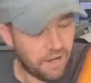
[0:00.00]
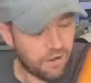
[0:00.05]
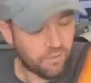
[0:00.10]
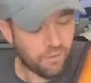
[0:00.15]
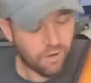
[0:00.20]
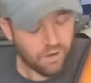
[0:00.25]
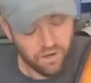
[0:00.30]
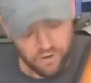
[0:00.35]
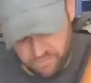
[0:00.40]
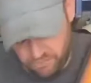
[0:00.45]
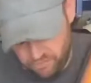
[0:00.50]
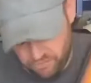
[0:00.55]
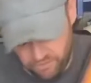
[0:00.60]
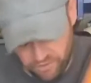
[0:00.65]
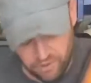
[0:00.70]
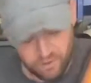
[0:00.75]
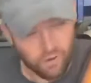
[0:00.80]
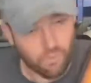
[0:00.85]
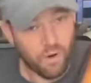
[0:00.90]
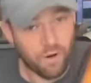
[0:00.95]
where, you
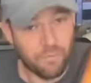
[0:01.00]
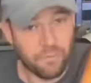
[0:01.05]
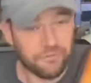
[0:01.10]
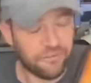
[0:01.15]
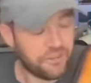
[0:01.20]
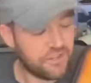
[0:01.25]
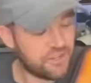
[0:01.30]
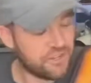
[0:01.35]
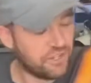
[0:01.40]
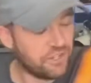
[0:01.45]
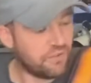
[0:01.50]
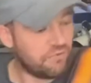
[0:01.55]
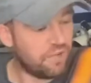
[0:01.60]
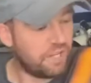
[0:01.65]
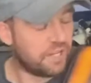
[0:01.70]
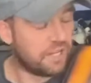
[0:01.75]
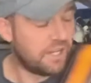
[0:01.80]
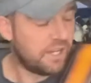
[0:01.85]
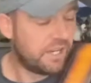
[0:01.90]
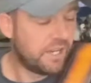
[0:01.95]
know, what position you're in.
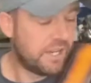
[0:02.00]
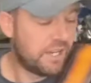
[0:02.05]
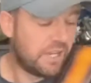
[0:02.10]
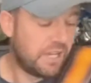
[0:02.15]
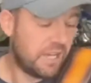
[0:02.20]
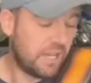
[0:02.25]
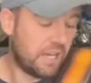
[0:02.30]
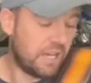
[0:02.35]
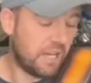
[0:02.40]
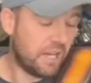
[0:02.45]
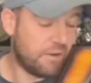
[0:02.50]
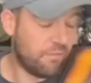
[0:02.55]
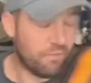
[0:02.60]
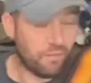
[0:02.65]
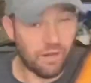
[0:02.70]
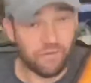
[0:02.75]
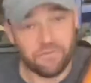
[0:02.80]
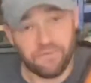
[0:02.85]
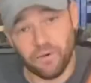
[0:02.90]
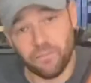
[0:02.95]
Well,
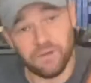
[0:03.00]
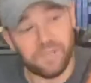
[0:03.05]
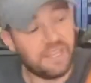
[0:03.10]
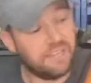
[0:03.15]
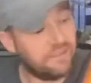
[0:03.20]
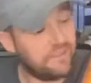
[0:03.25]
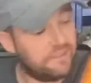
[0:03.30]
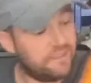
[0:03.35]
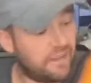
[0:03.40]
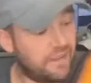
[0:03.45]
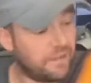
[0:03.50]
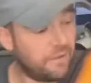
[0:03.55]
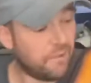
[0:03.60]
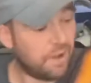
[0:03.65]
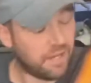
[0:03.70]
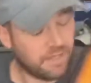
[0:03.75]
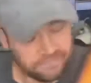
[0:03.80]
for me it is anyway.